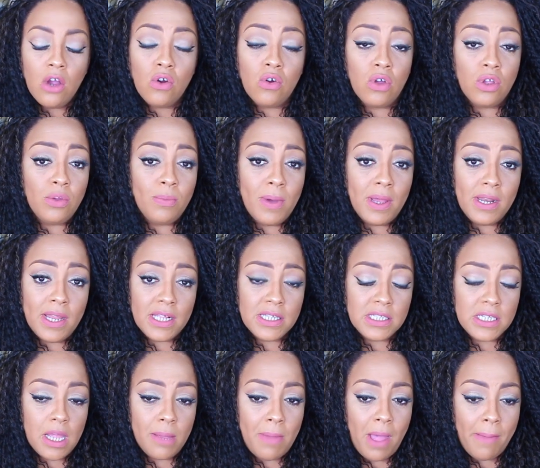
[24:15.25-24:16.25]
Girl, you better not
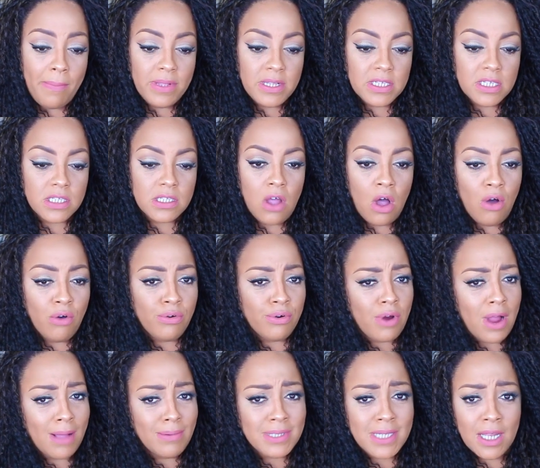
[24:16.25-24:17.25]
tell my business. Oh,
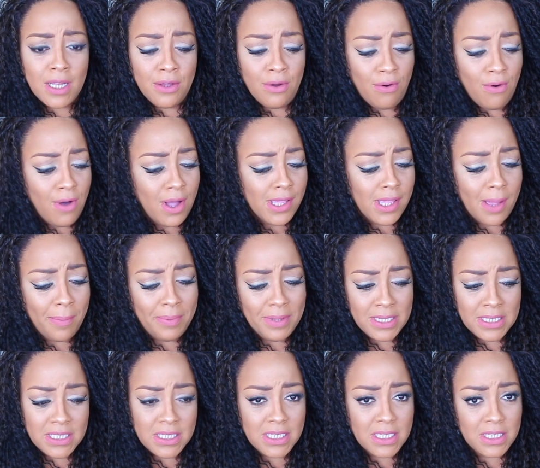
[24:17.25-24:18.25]
girl, I'm telling all your
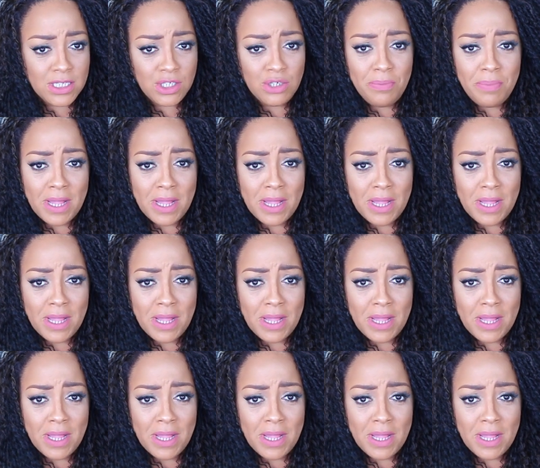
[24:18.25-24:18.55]
business.